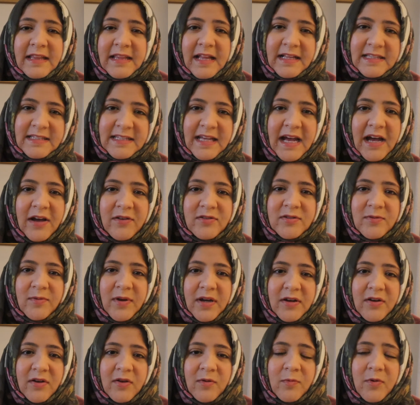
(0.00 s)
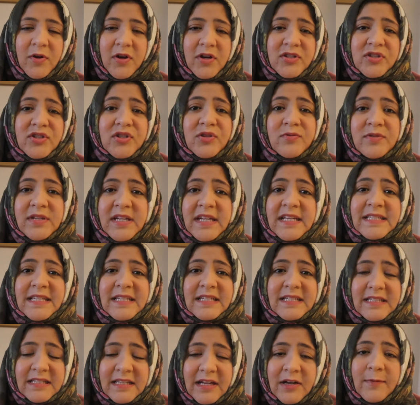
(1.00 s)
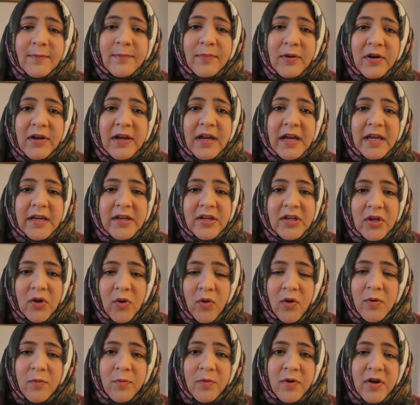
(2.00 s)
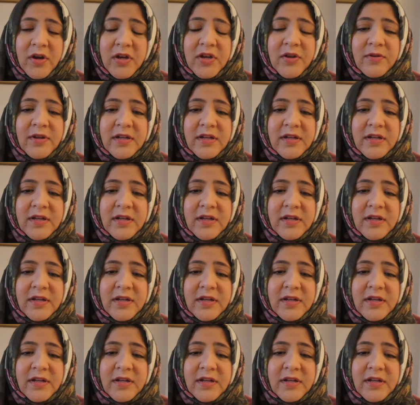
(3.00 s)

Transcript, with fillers: That's not how tawakkul works. You need to still put in your work.